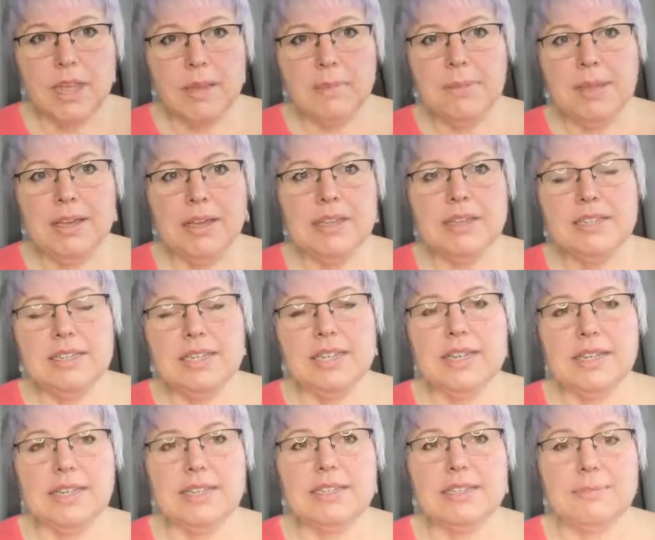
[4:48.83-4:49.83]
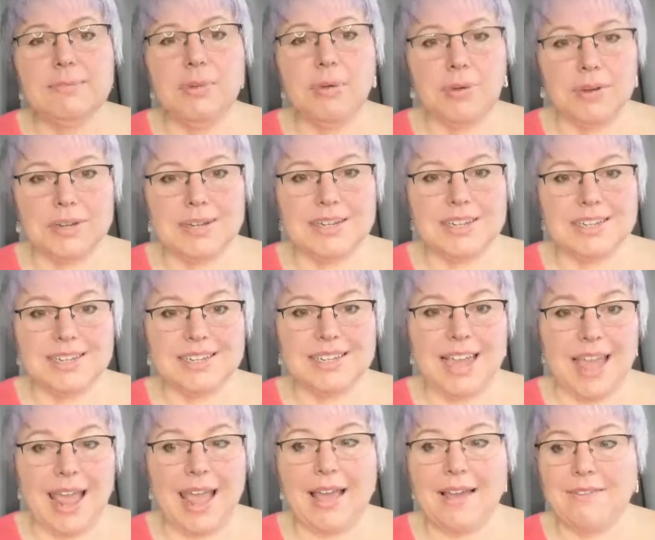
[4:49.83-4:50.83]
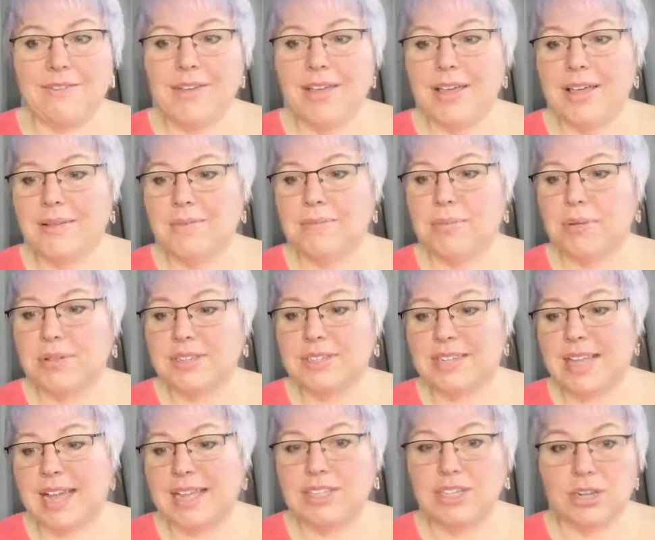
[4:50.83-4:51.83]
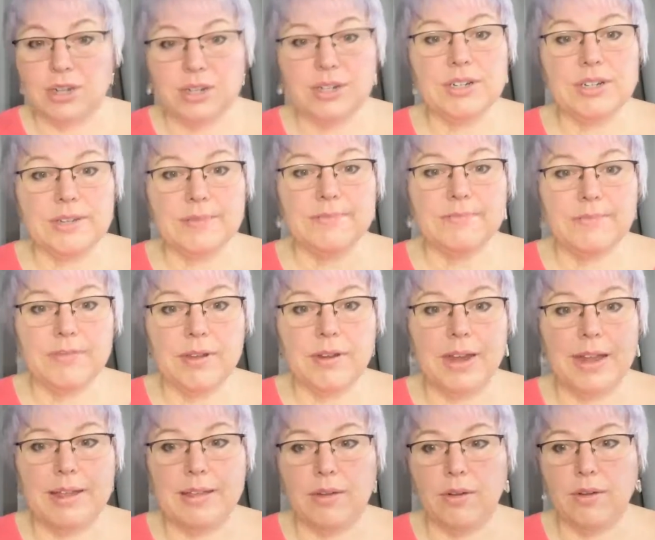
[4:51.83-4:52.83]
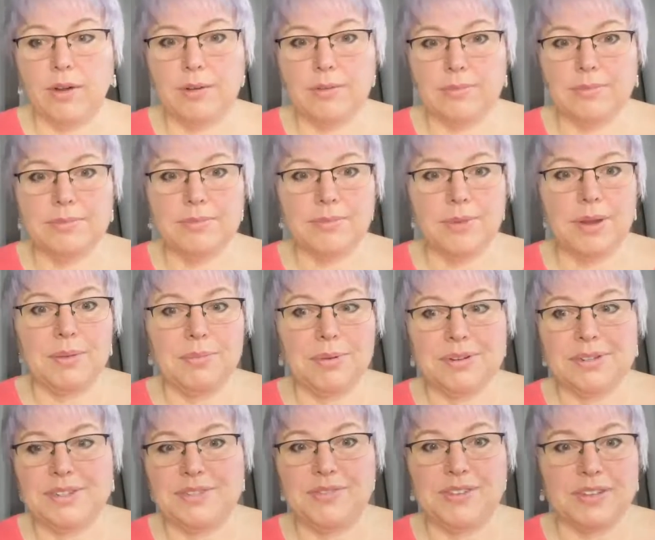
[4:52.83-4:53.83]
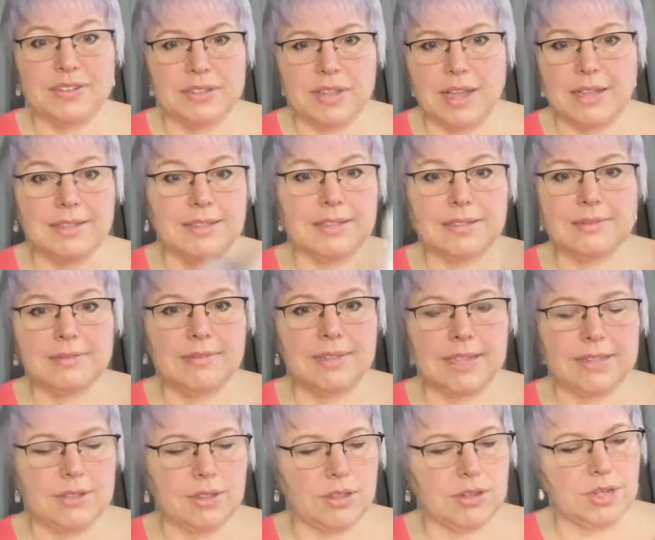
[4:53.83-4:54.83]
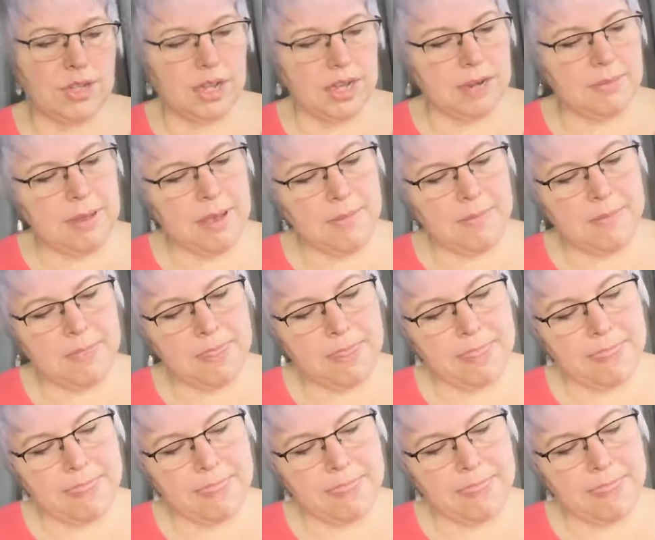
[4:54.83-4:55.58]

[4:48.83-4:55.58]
Because it is important to have both sides heard, all right? Or one person feels lost. That's what they're talking about.